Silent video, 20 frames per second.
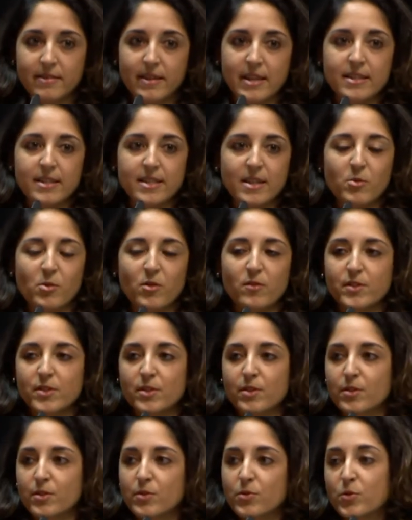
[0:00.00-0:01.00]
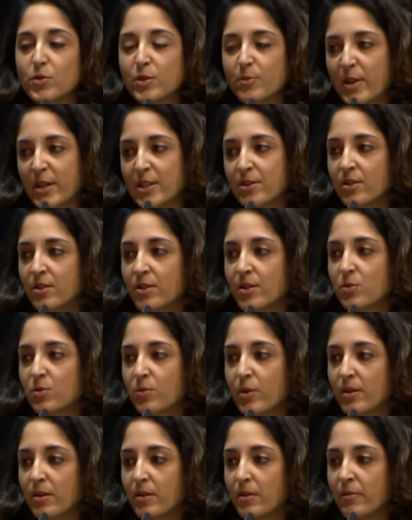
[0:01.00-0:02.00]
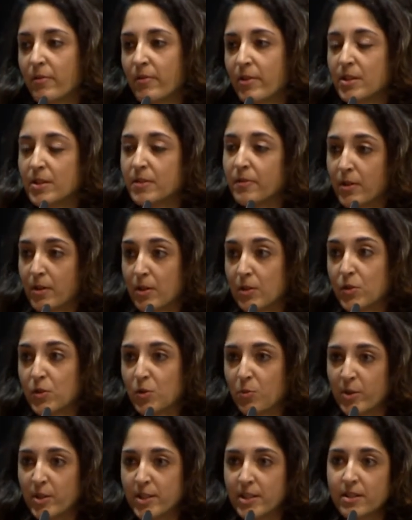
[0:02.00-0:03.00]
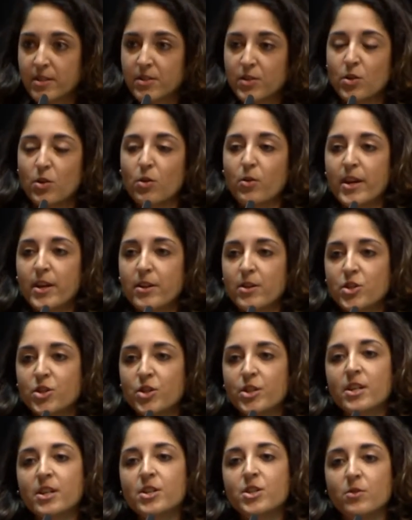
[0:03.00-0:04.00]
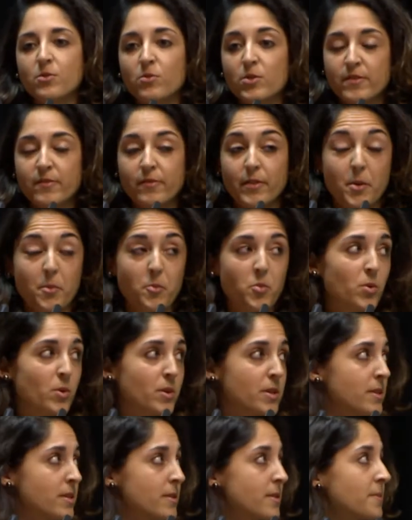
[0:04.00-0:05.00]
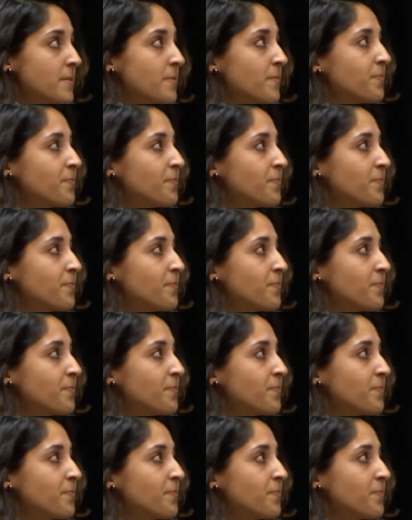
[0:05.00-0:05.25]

and some of the use patterns were very difficult to predict, so energy reduction was very important.